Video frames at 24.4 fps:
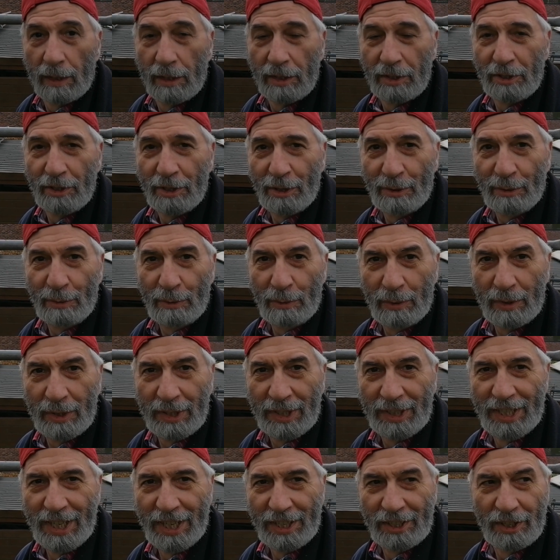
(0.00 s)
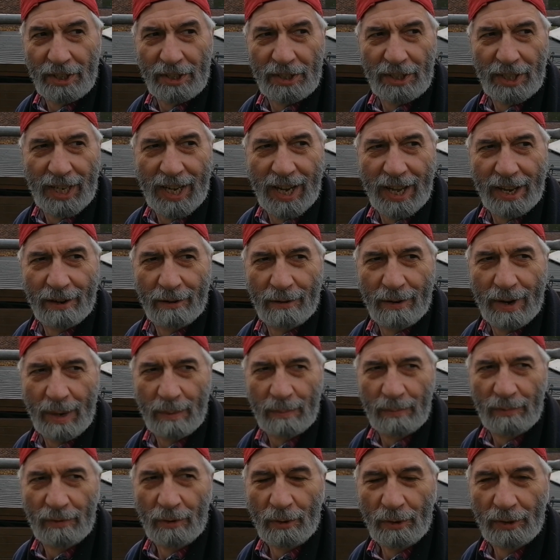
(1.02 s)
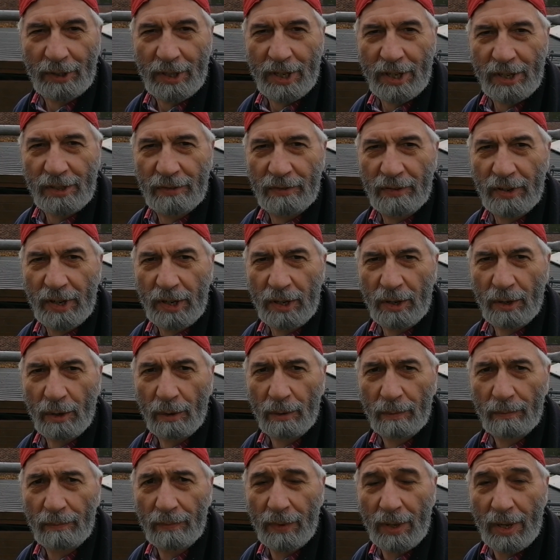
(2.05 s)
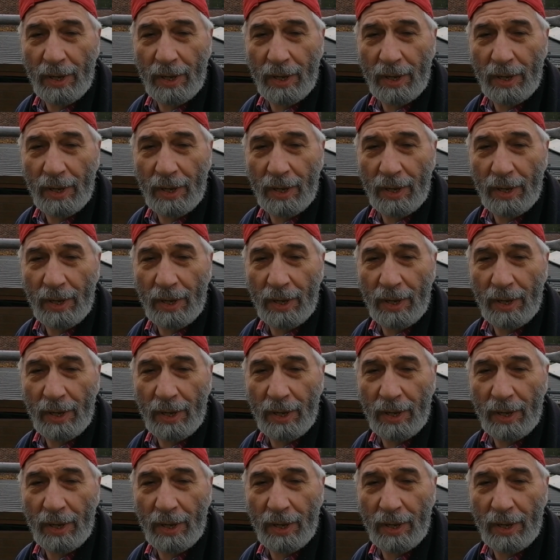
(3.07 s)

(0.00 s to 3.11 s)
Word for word: So this is again a wrap for this video.